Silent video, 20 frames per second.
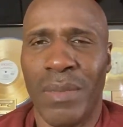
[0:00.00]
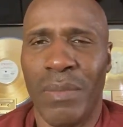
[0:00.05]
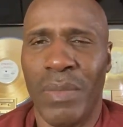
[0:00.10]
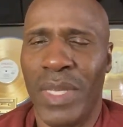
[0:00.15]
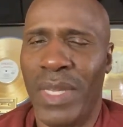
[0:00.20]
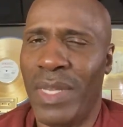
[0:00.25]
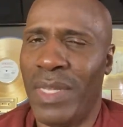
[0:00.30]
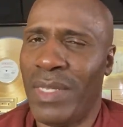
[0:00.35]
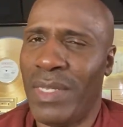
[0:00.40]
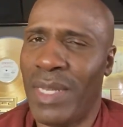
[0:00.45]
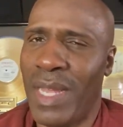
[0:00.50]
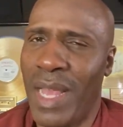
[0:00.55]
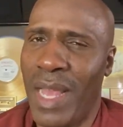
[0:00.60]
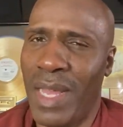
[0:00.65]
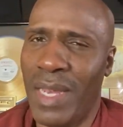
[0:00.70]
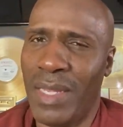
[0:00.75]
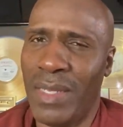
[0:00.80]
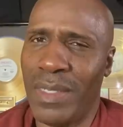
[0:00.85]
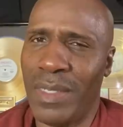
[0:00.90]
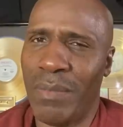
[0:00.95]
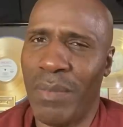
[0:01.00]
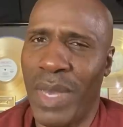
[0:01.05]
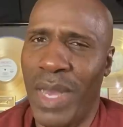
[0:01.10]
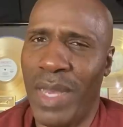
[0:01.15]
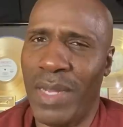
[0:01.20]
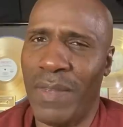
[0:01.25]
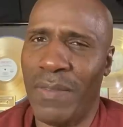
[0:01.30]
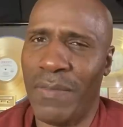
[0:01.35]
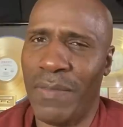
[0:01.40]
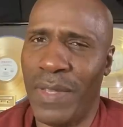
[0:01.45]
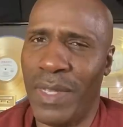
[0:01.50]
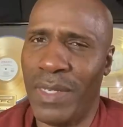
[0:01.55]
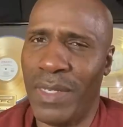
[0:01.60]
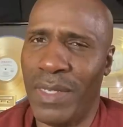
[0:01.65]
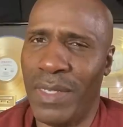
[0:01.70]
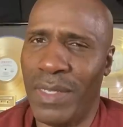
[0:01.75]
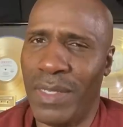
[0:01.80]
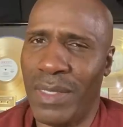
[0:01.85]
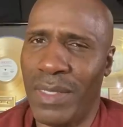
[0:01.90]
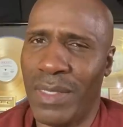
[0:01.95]
being challenged by
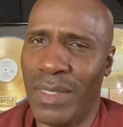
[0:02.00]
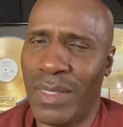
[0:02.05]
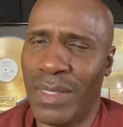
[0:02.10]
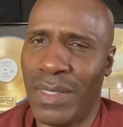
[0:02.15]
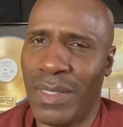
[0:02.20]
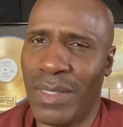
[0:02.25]
defendants,